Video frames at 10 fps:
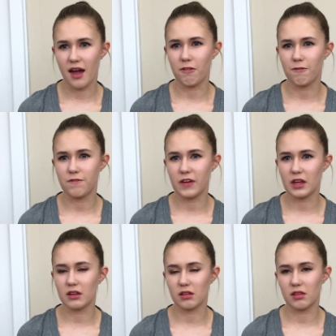I
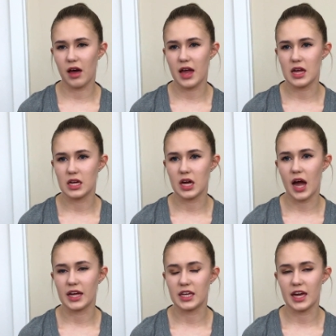feel like
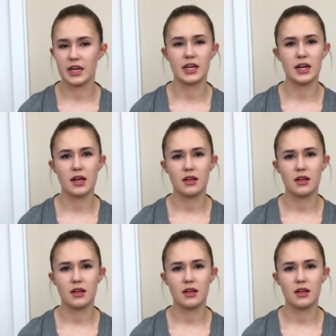I can't